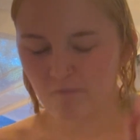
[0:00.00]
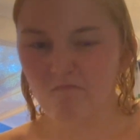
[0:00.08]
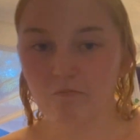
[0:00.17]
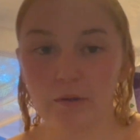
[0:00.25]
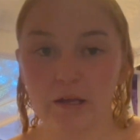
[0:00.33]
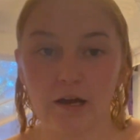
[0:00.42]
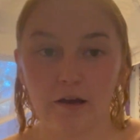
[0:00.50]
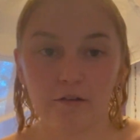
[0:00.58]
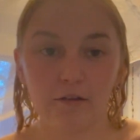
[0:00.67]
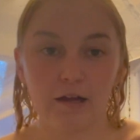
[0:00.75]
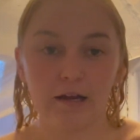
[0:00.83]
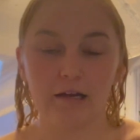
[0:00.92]
But yeah,
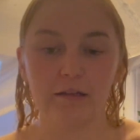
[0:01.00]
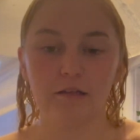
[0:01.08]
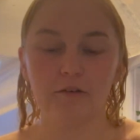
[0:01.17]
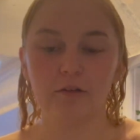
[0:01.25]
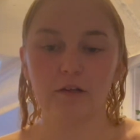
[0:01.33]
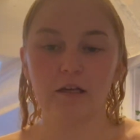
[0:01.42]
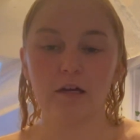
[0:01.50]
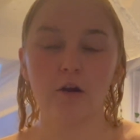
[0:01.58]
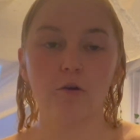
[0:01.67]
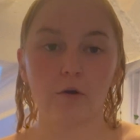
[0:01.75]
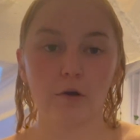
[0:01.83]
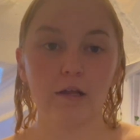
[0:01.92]
like I literally
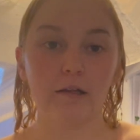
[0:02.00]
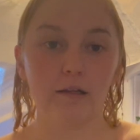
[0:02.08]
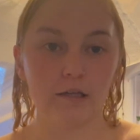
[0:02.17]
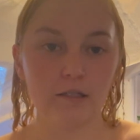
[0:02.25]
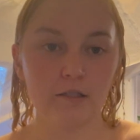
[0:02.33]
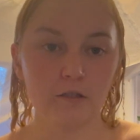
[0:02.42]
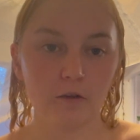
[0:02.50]
wrote a list